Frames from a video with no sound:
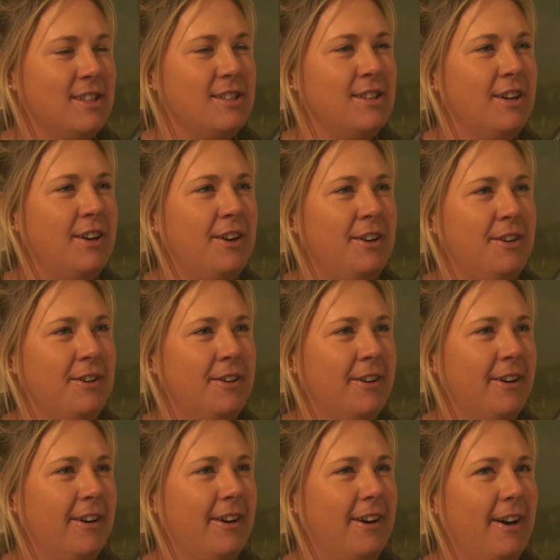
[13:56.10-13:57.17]
So
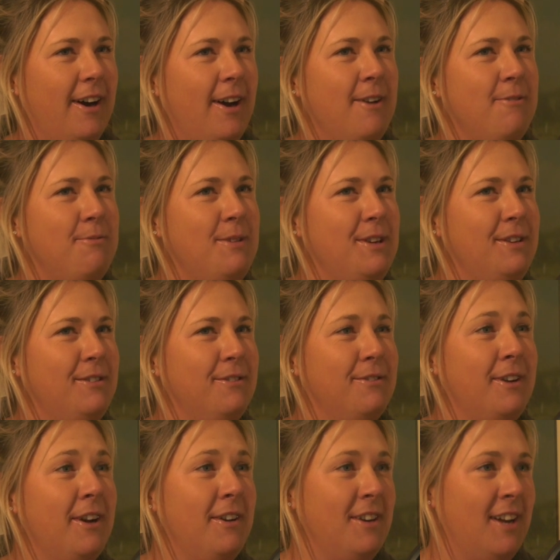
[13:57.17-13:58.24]
I've been
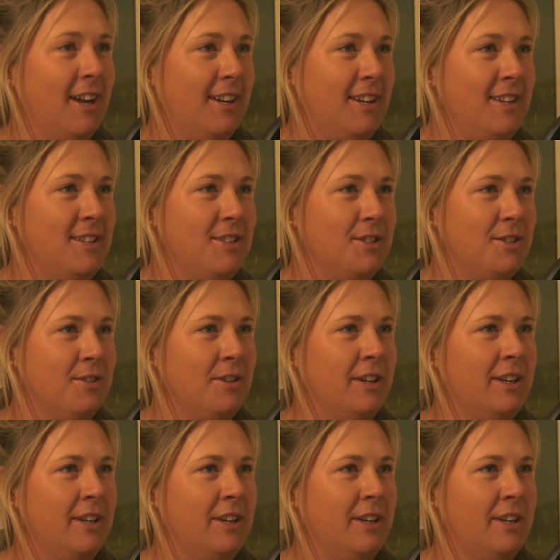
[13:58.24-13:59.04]
very lucky to